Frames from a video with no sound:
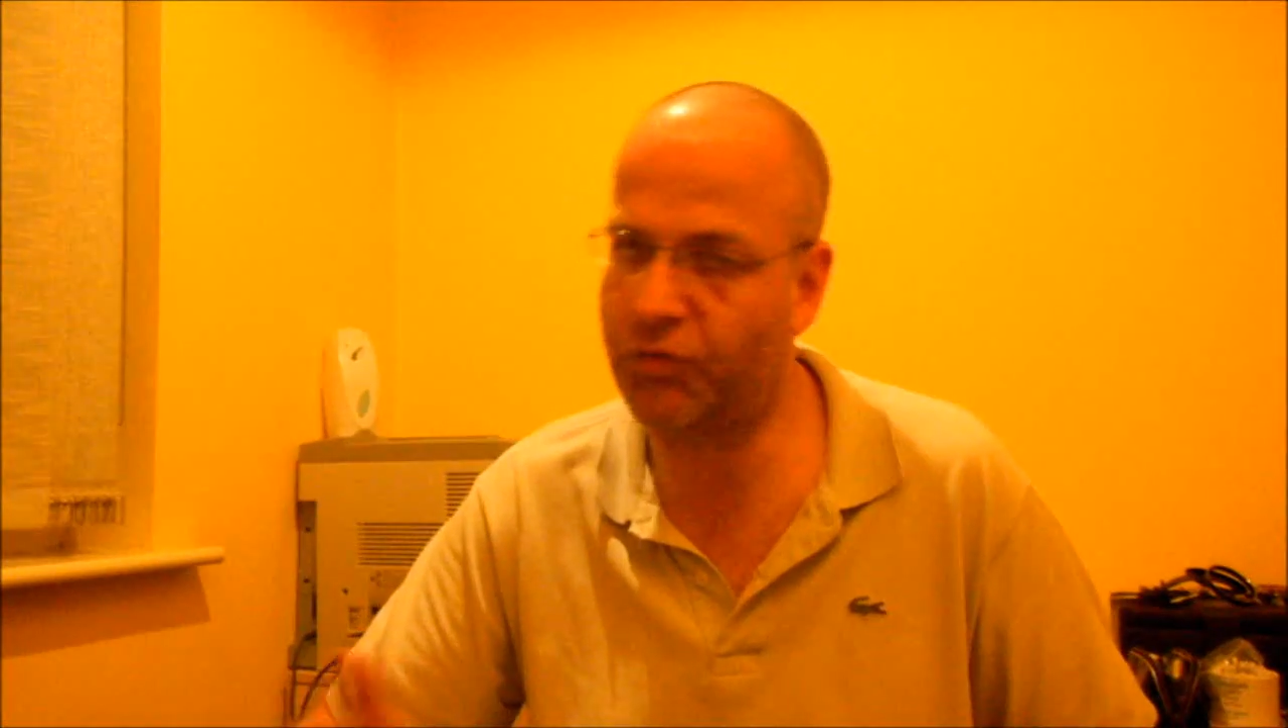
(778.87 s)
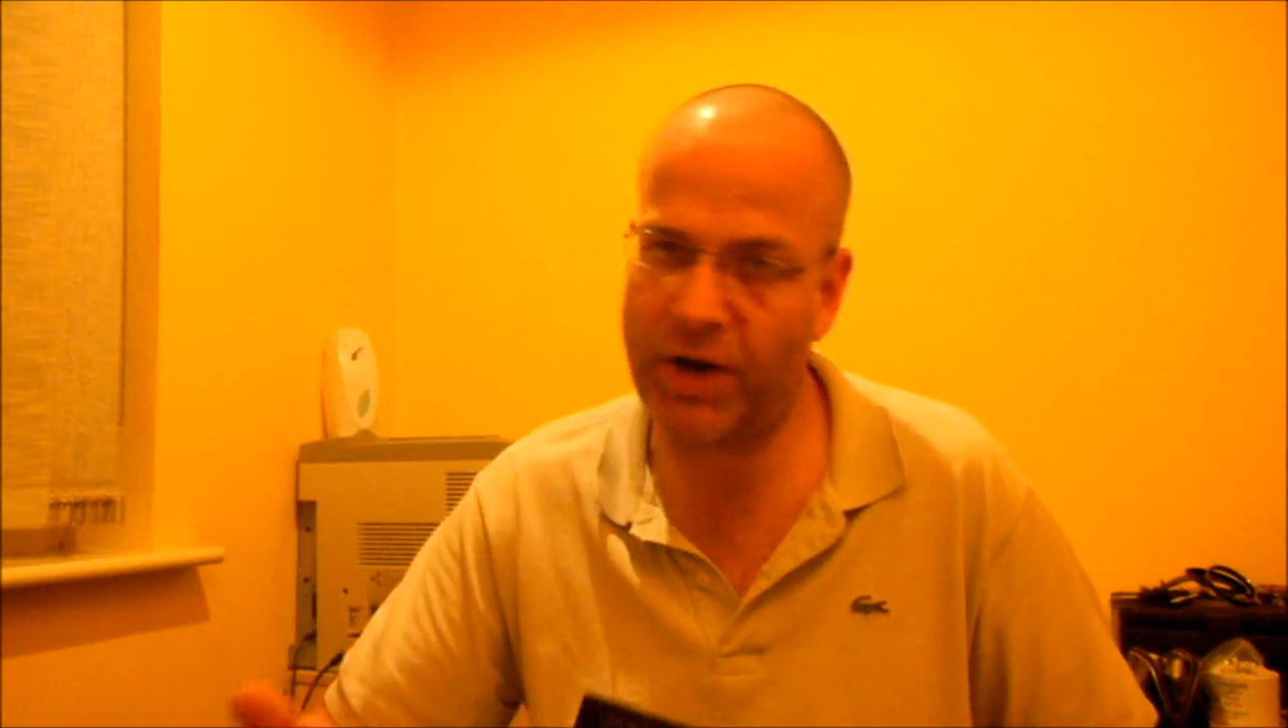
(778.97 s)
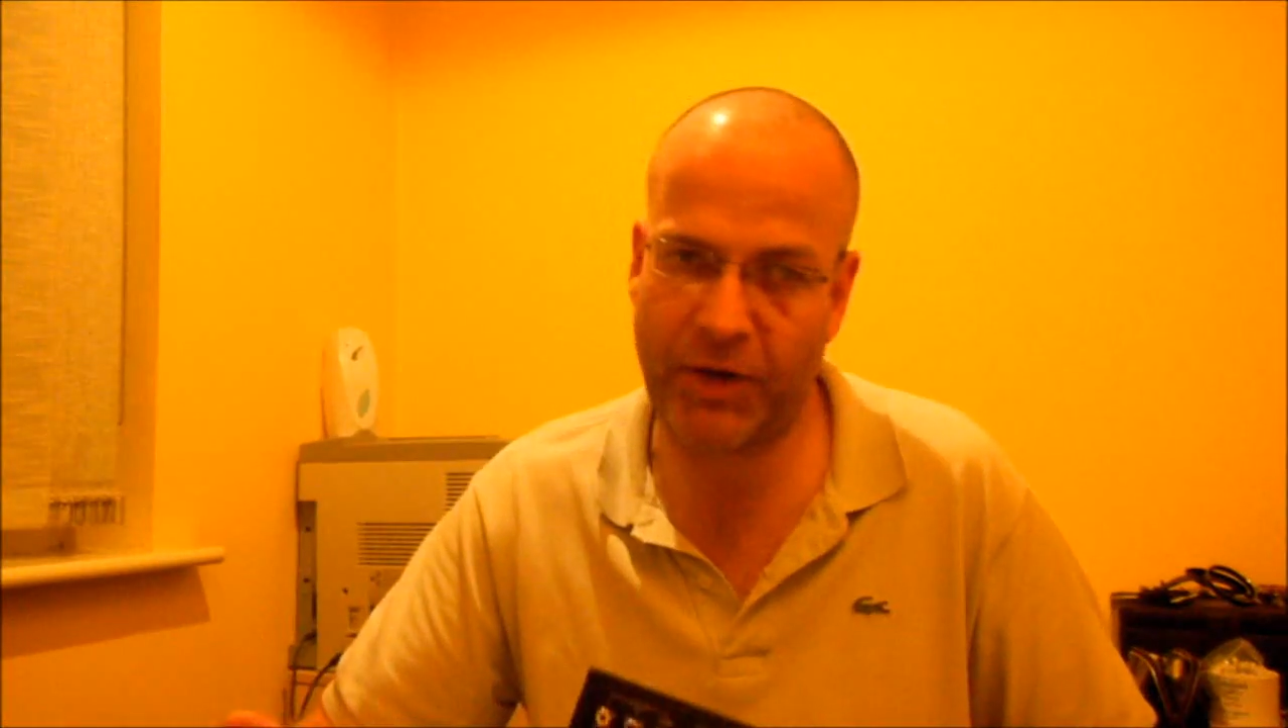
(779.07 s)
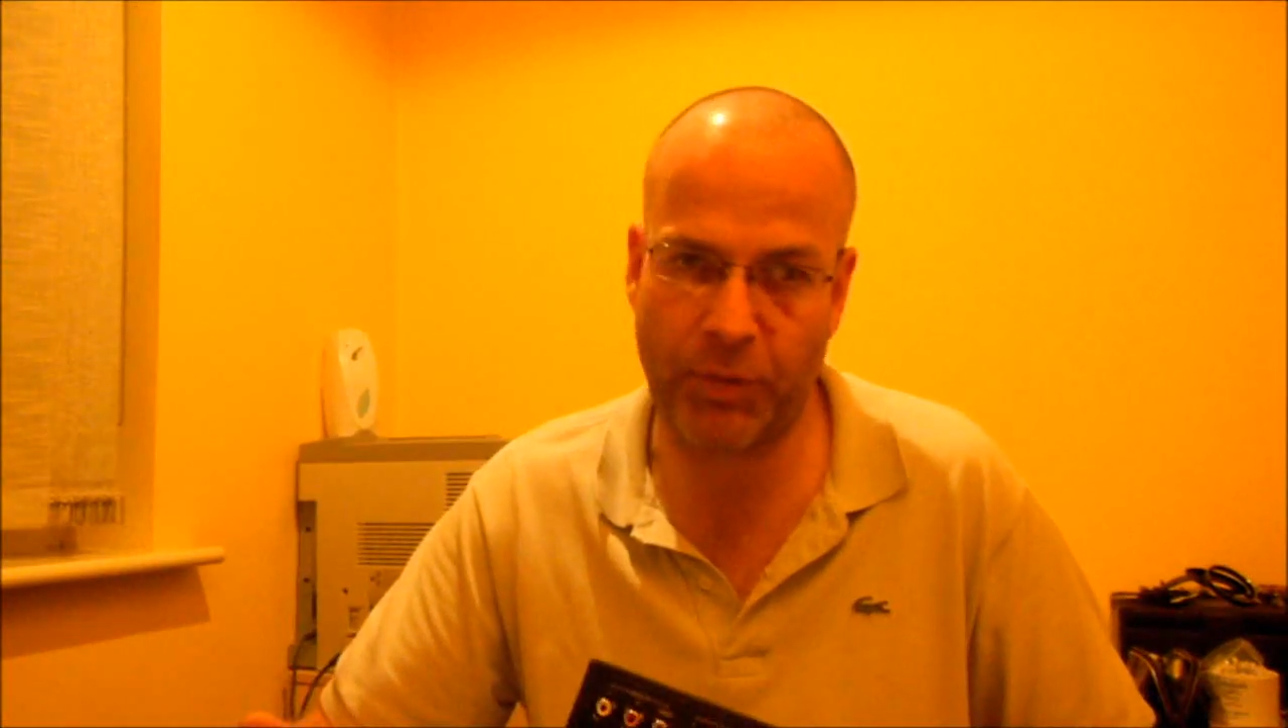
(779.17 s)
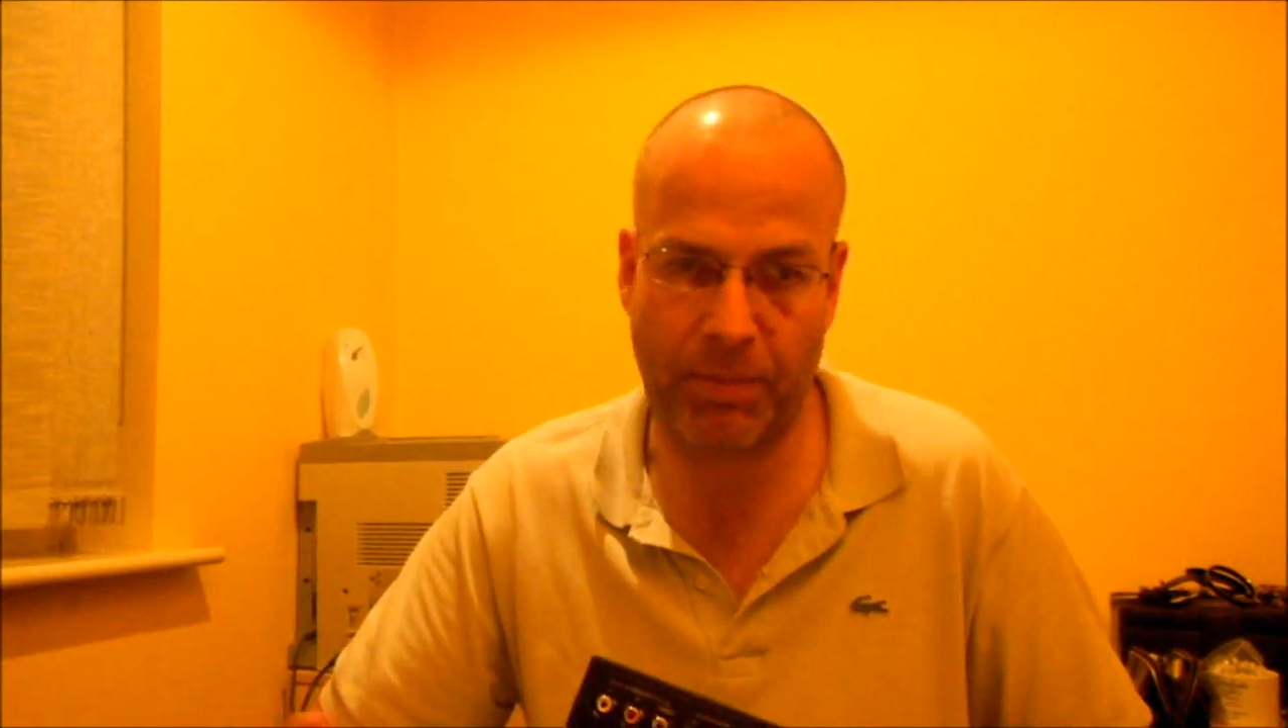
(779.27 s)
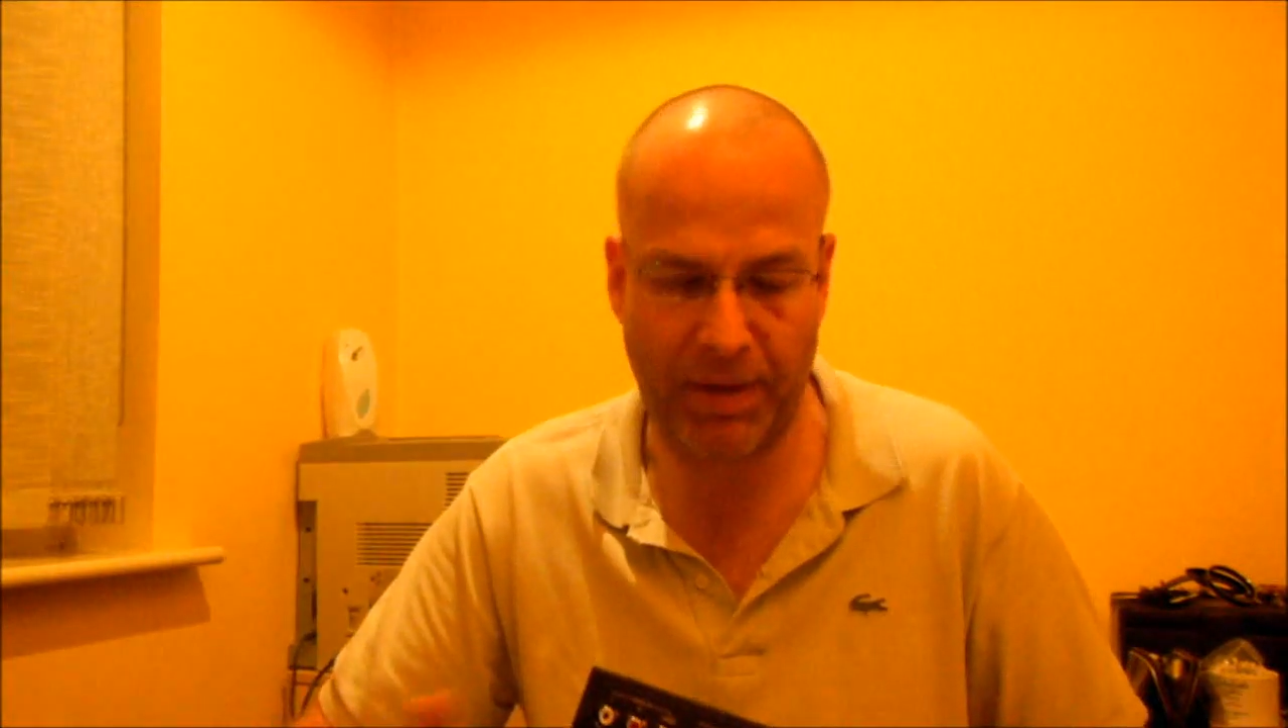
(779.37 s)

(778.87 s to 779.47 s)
straight to